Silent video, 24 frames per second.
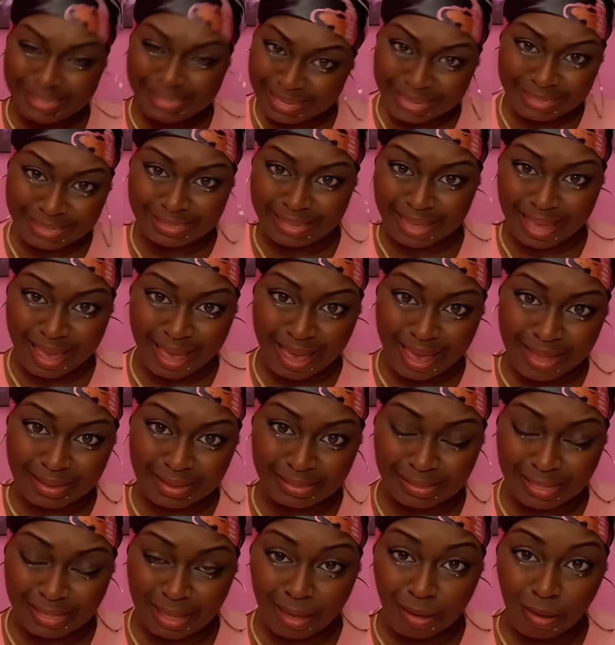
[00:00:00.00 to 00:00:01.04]
This is a tie
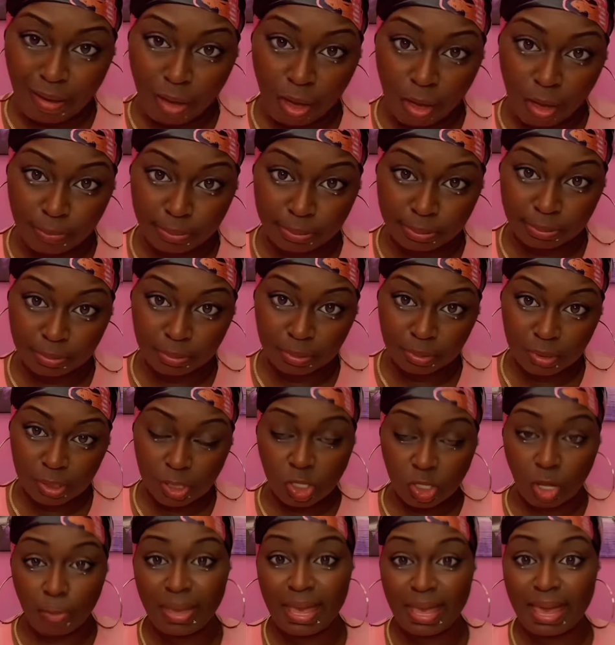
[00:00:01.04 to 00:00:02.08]
head tie up.
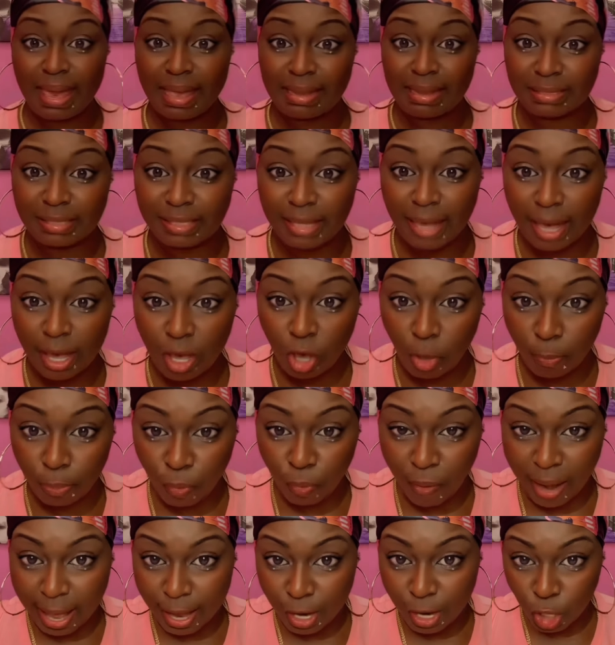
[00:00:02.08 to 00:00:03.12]
So my head tie
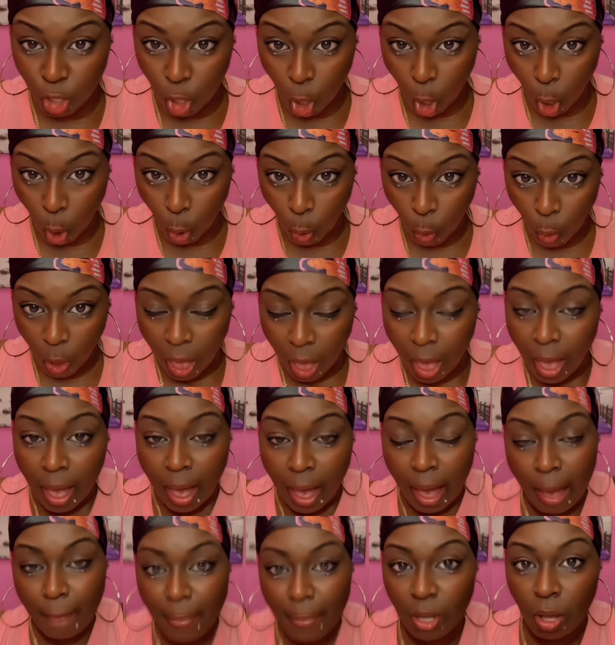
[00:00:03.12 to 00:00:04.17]
up right now.
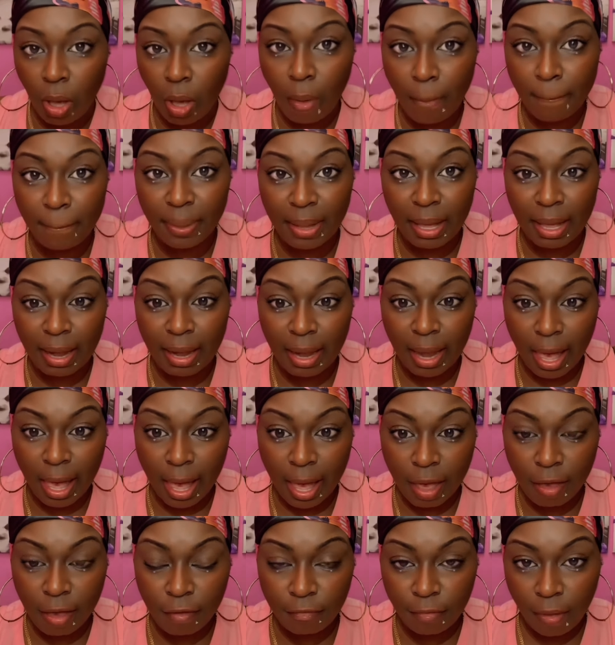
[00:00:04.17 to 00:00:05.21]
I'm a company
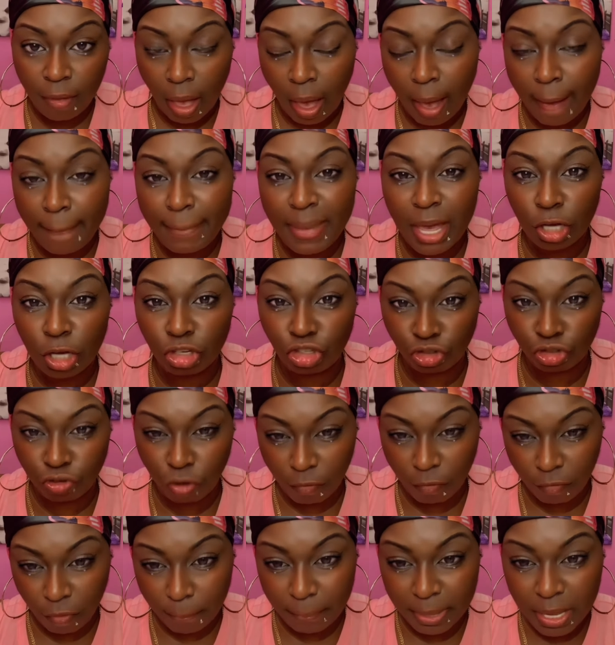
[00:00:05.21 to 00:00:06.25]
live. I'm here to
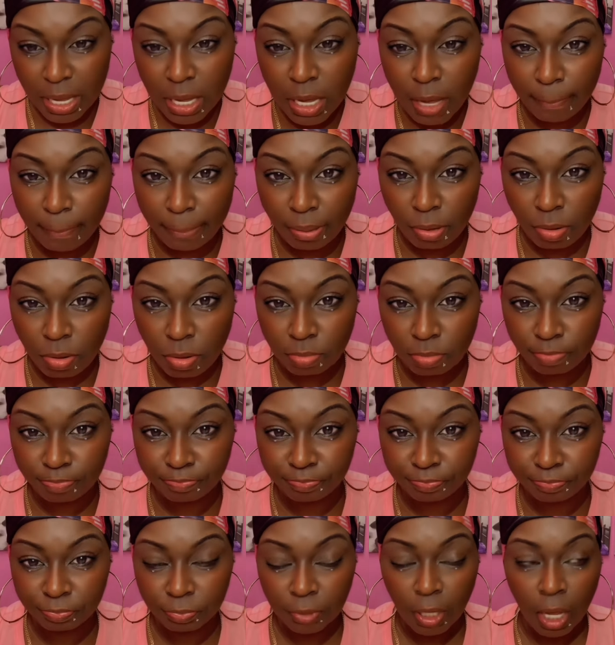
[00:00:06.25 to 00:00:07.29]
trouble people.
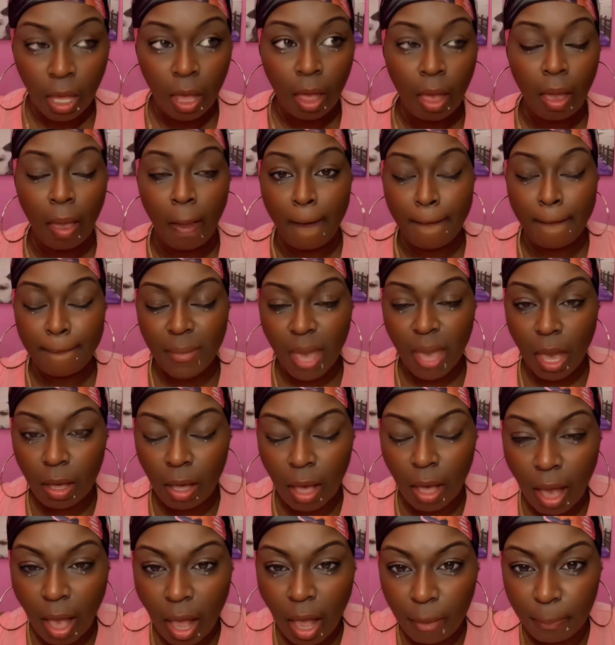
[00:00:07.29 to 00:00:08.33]
Me
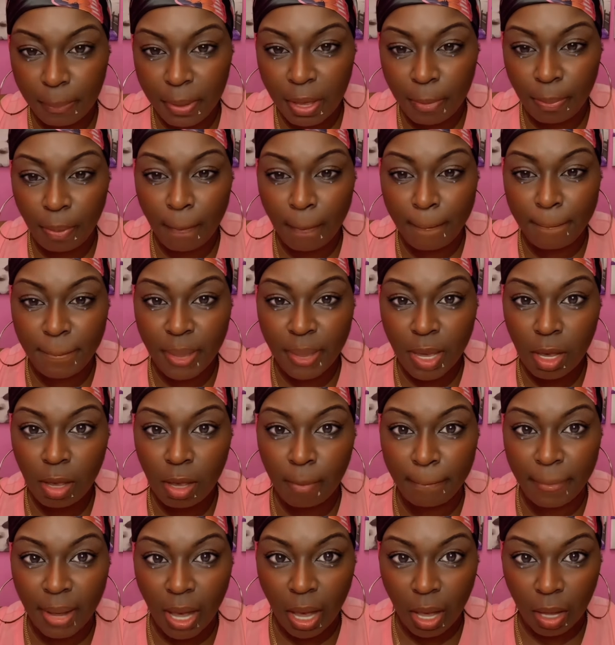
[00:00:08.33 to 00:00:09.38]
a call people
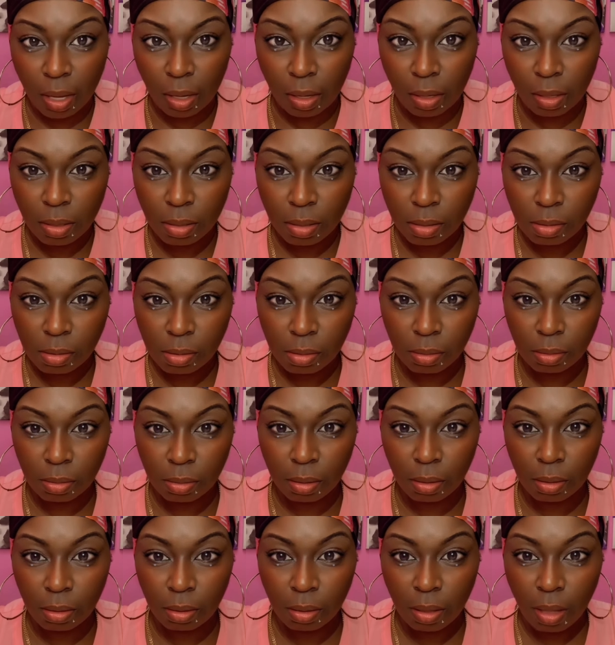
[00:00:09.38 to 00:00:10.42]
big back.
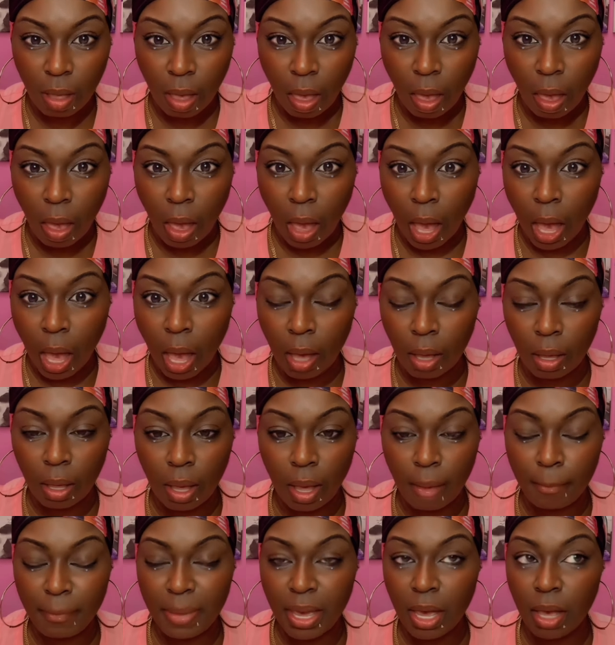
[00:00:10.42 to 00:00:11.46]
And
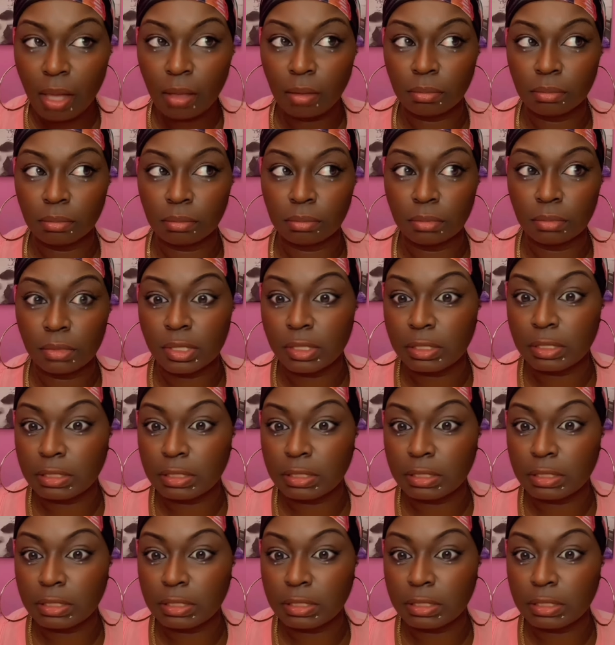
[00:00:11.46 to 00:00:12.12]
me a